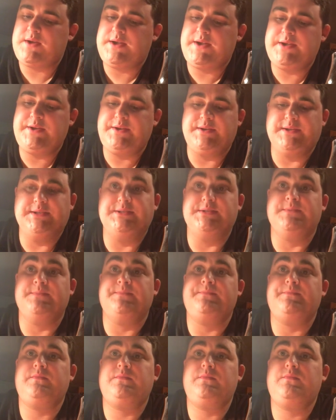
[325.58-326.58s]
It is
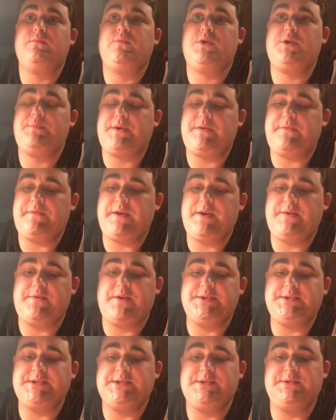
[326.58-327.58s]
one of my
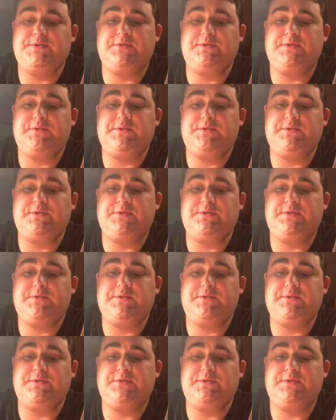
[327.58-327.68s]
favorites.